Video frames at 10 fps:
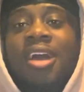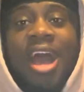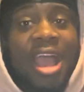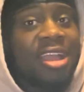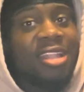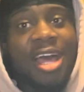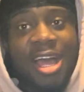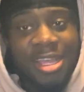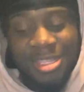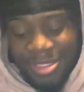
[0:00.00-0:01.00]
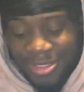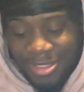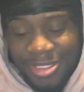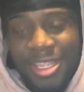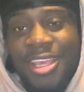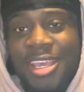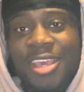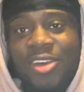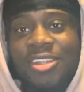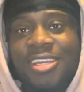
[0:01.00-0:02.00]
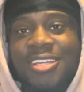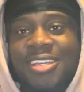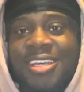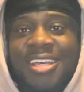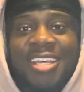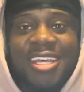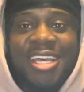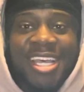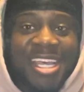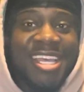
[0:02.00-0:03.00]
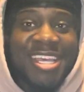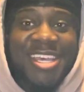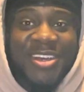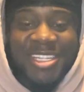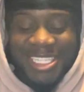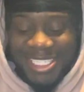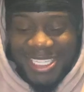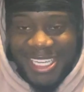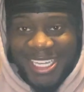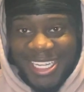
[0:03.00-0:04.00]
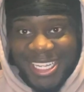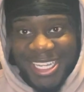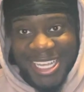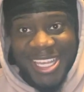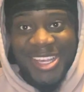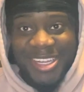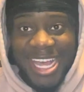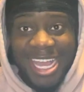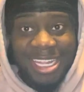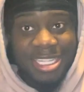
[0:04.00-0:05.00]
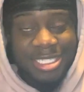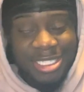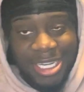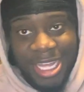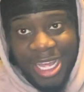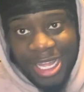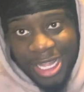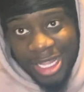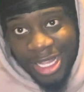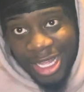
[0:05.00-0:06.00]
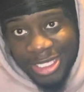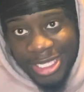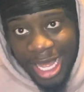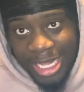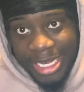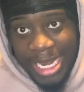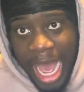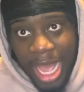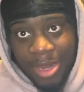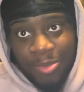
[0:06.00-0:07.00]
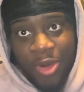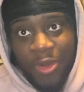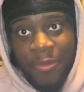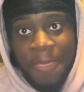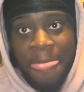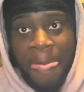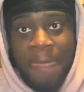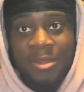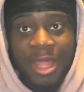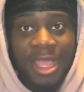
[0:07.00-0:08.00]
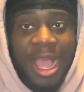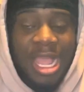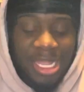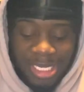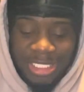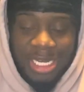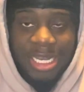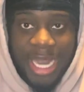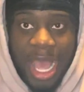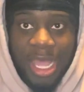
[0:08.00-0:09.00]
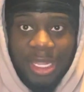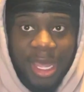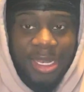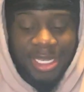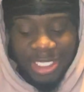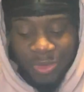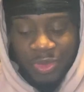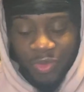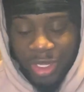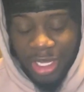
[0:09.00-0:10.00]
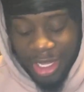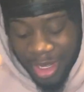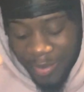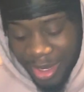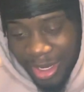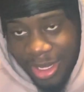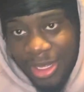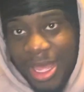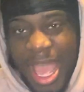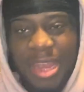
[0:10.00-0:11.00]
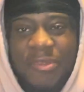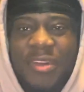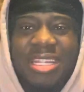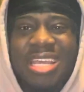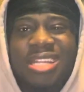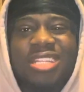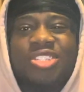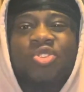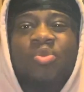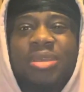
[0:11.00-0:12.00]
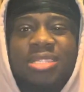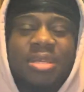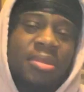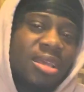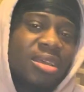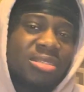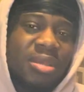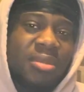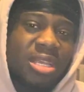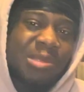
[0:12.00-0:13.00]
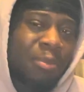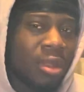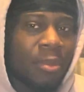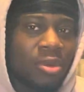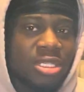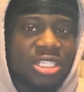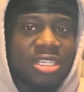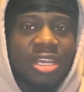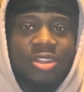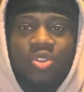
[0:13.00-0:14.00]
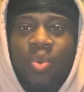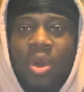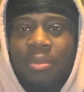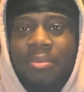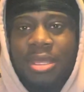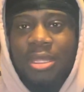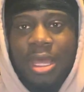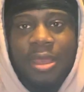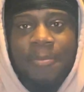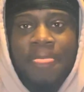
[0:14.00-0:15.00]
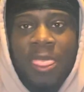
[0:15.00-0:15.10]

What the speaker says: I ain't gonna lie, he killed it. He killed this shit. He killed it. I give this shit a solid 9, bro. Like, I give this shit a 9. Like, this shit was really good, my nigga. And the fact that he did 2 beats, some niggas pull up on the shit and do 1 beat. Like,